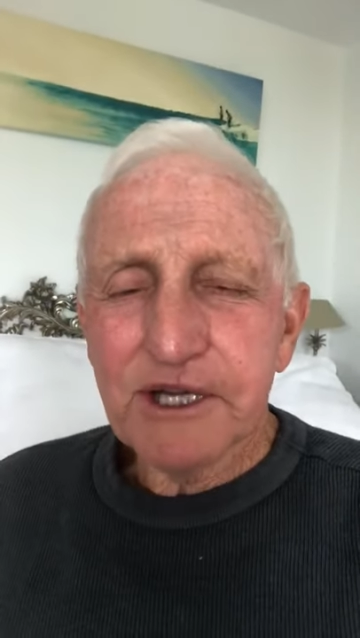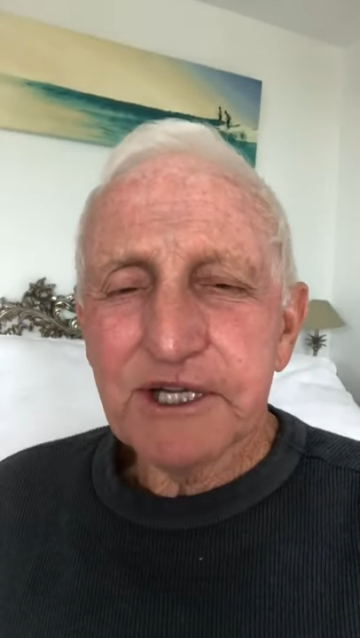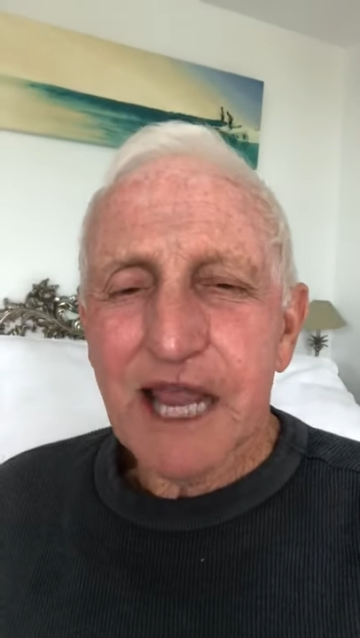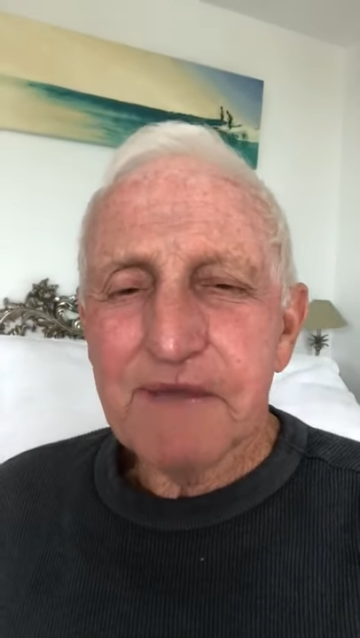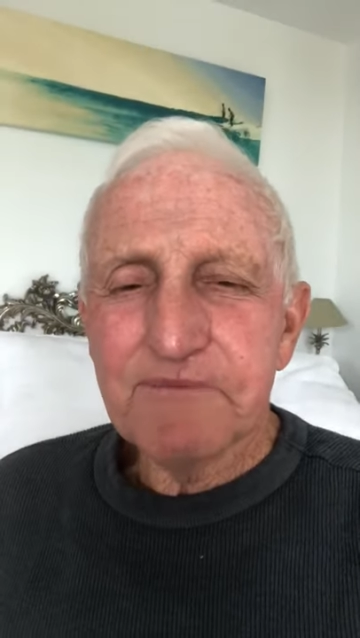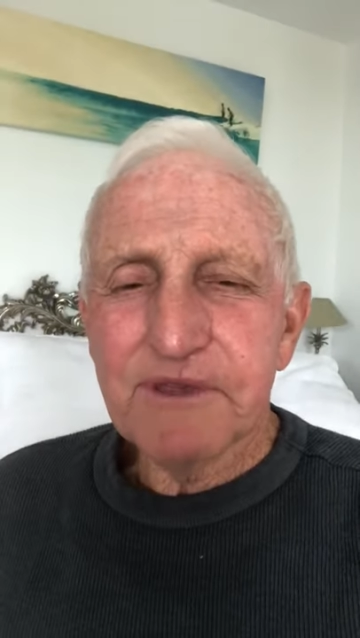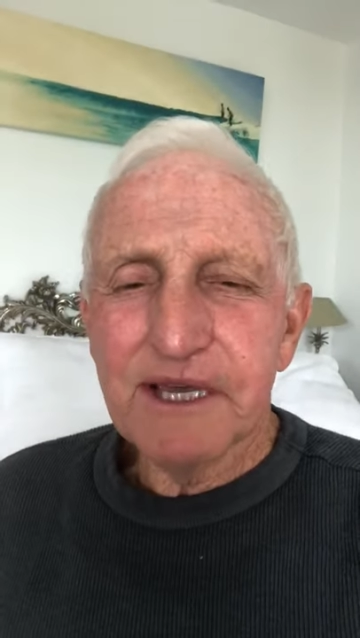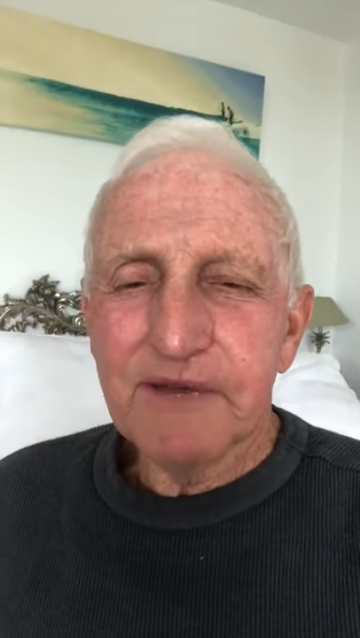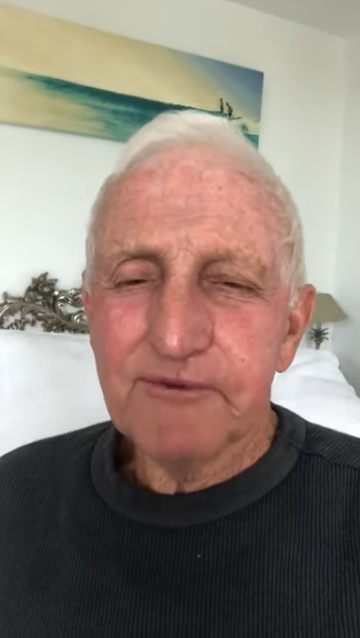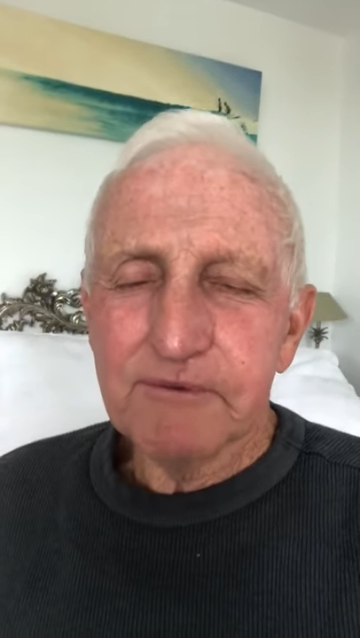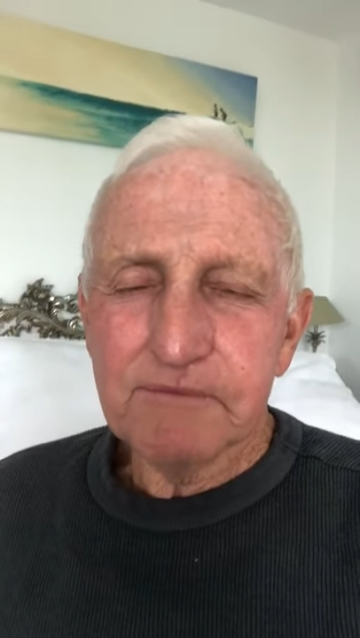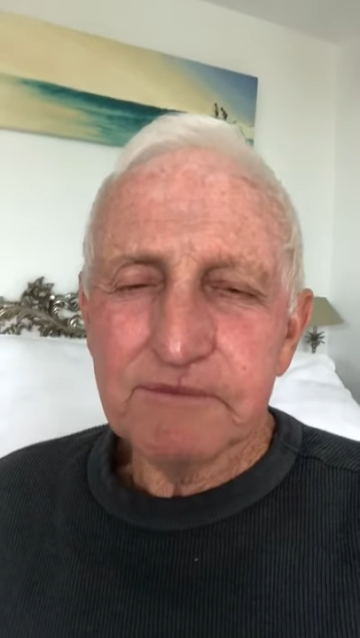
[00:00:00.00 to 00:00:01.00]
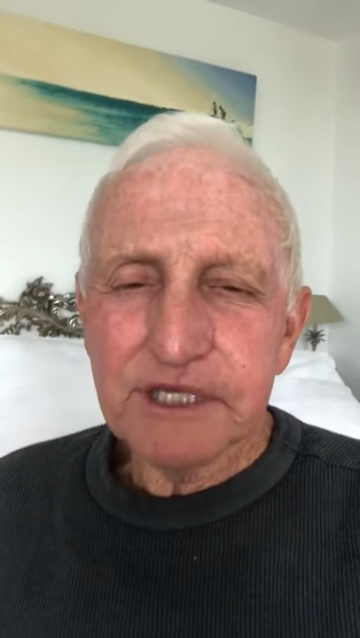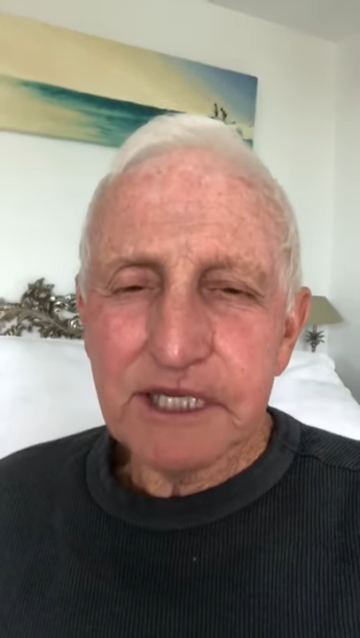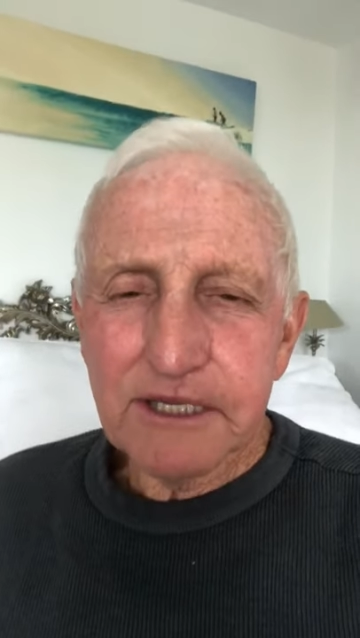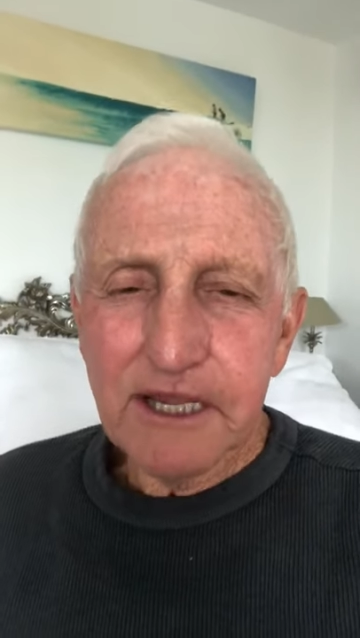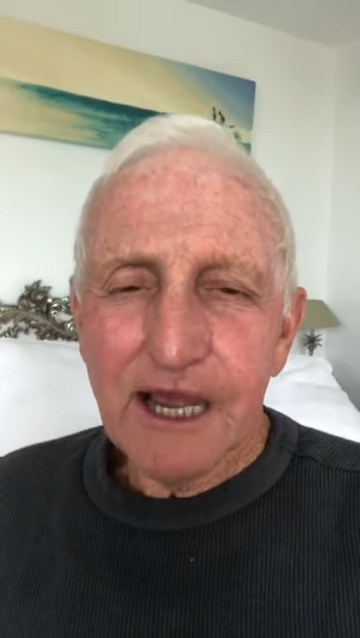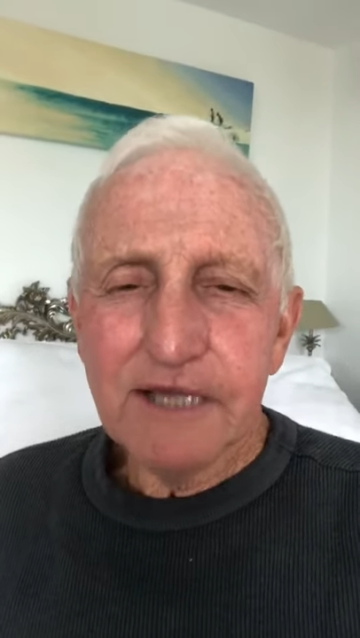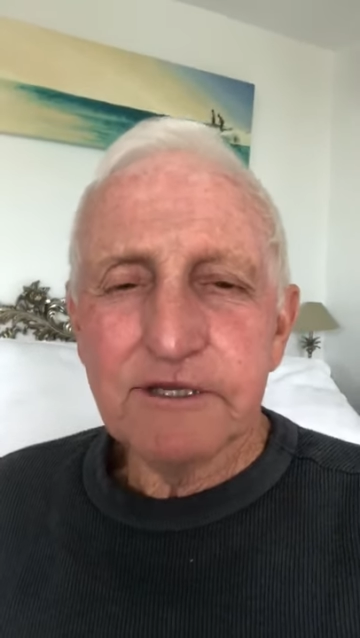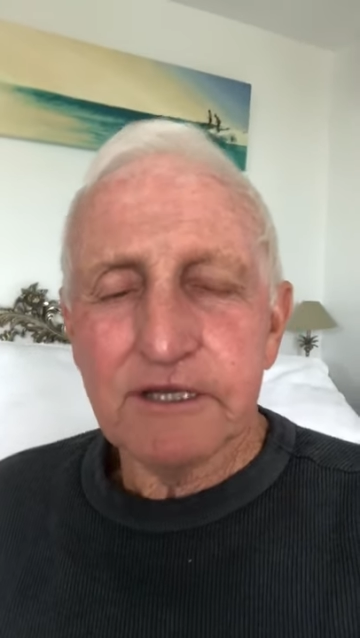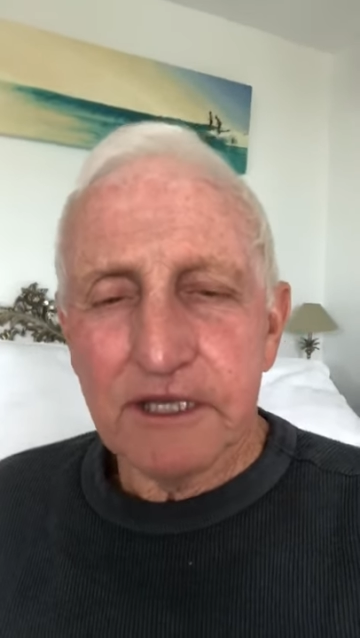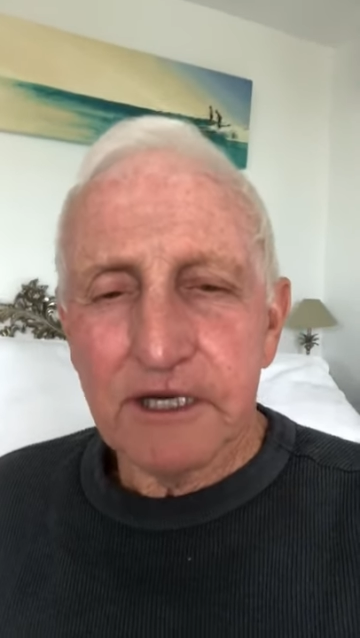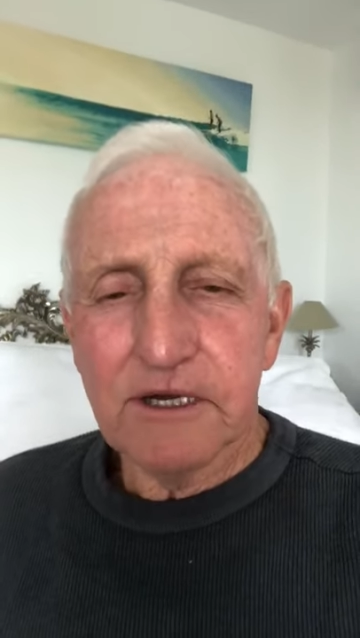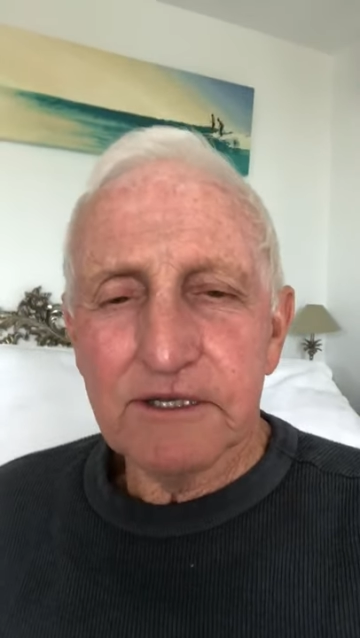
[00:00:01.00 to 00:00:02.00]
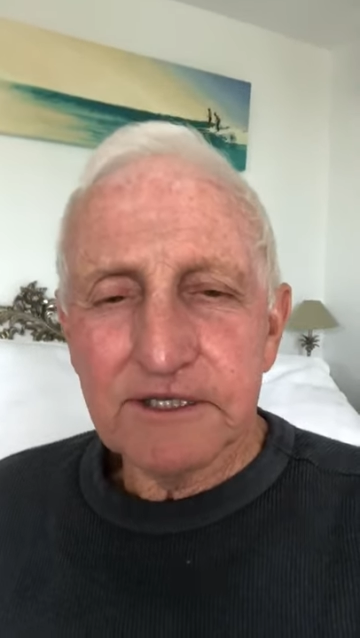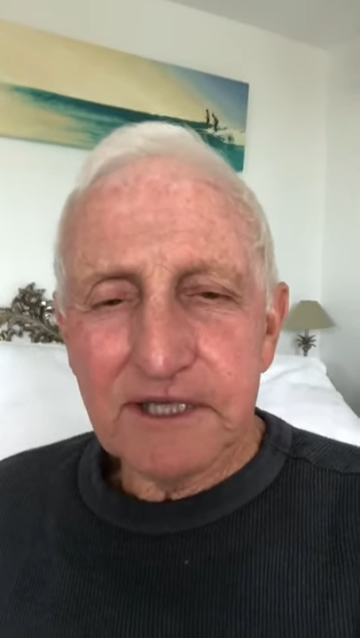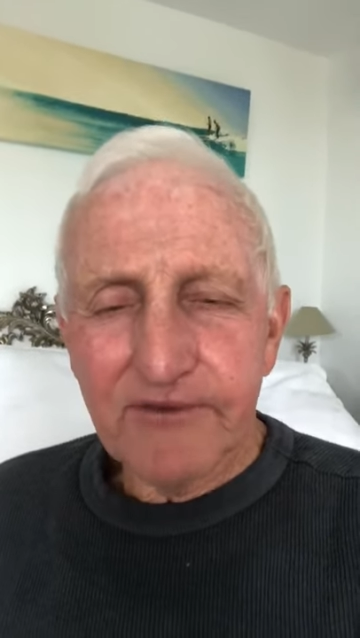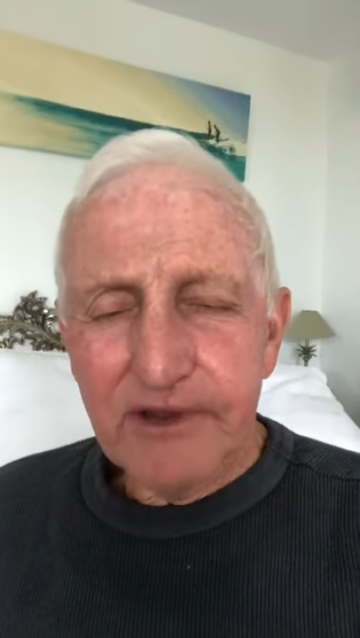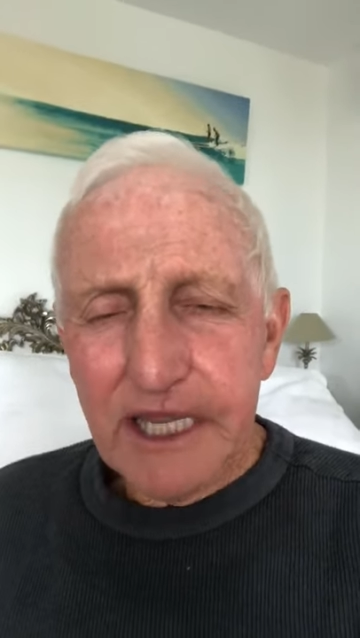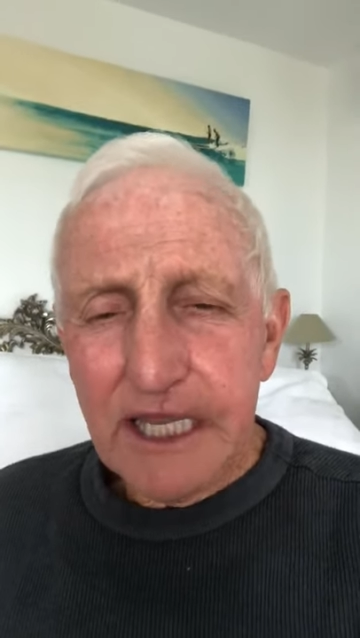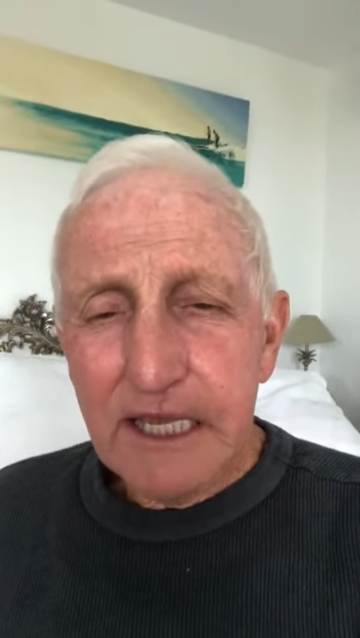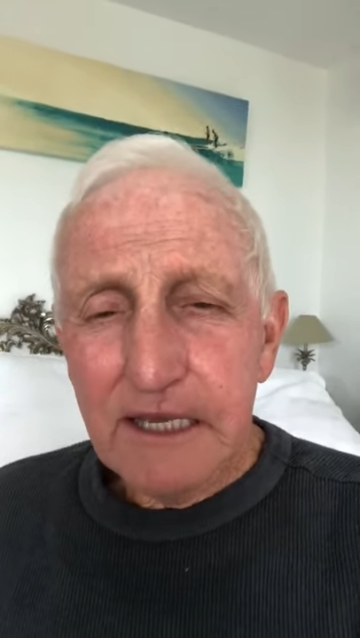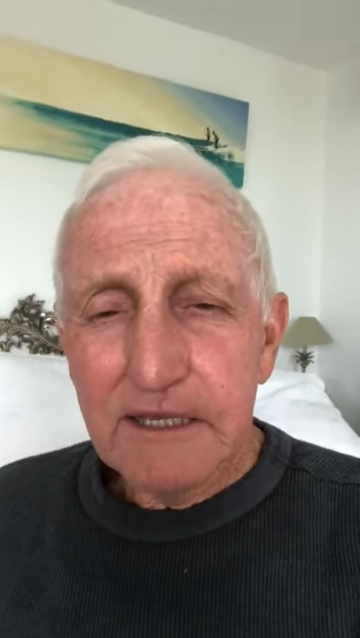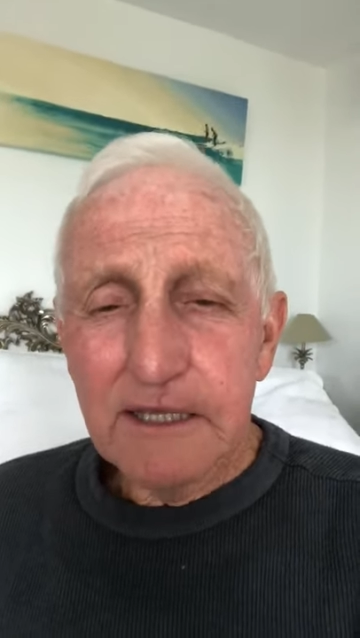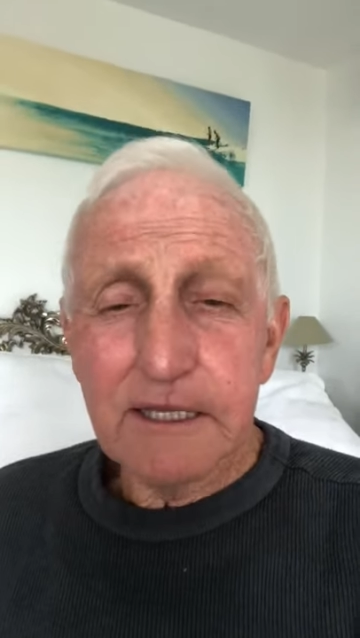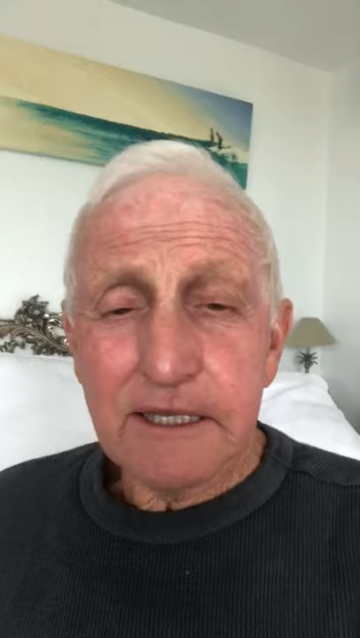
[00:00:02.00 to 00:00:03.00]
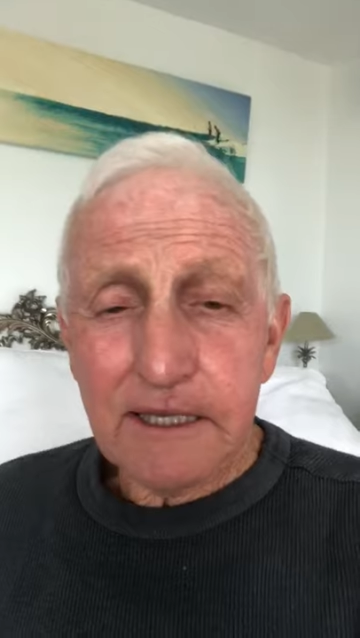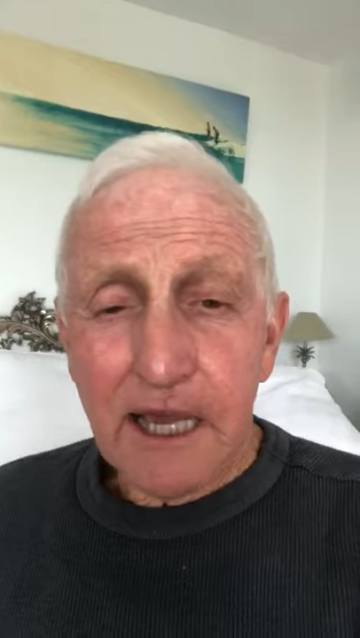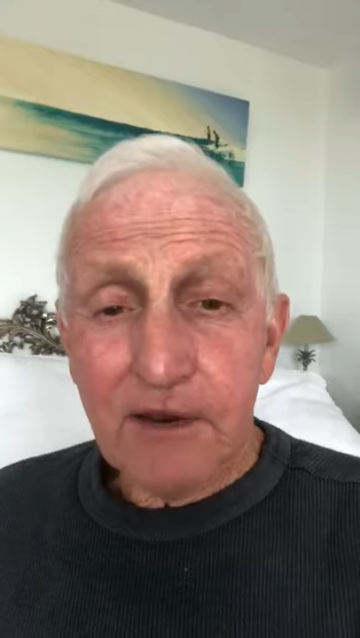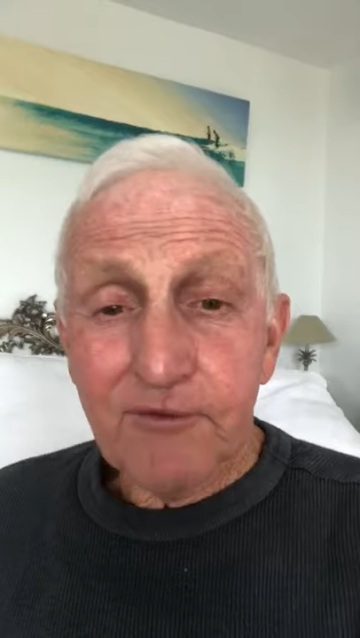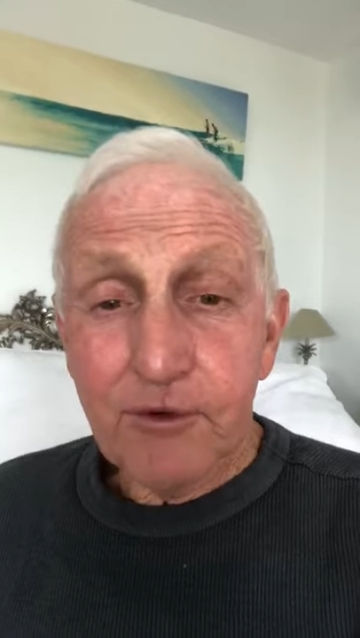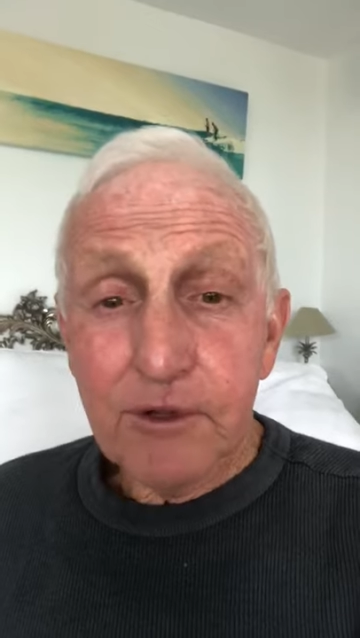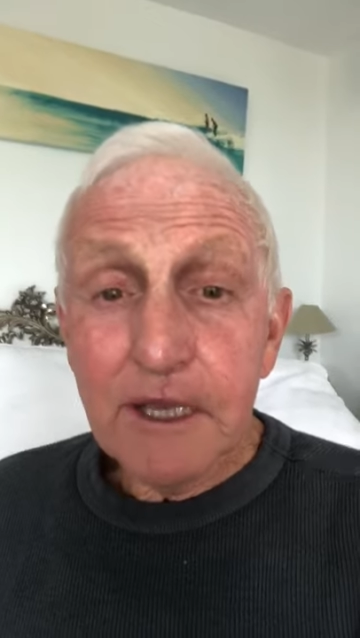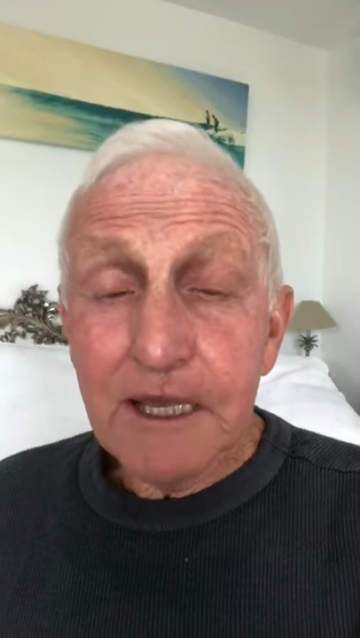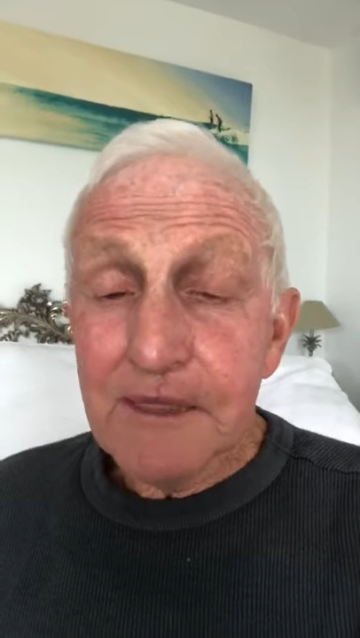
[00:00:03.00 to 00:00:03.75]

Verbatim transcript: I shaped there from 68, 69, 70 in California,